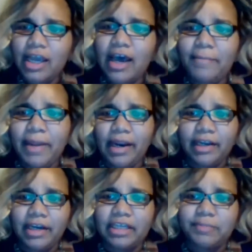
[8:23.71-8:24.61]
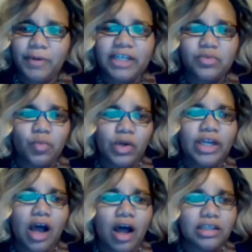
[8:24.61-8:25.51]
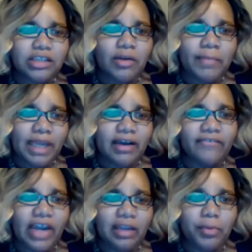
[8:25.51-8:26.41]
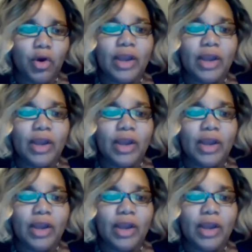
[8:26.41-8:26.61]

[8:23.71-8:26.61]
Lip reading: American Express would also make available